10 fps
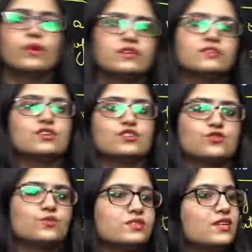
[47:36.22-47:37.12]
where
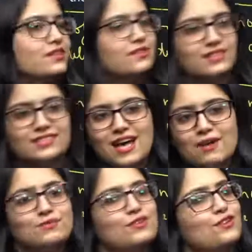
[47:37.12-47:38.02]
insertion was done. That's
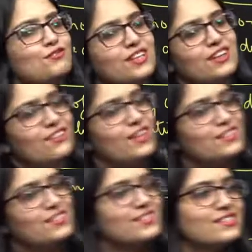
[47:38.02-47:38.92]
absolutely
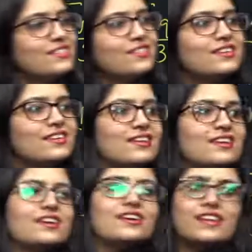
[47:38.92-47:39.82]
correct.
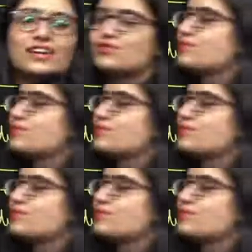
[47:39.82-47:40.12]
Next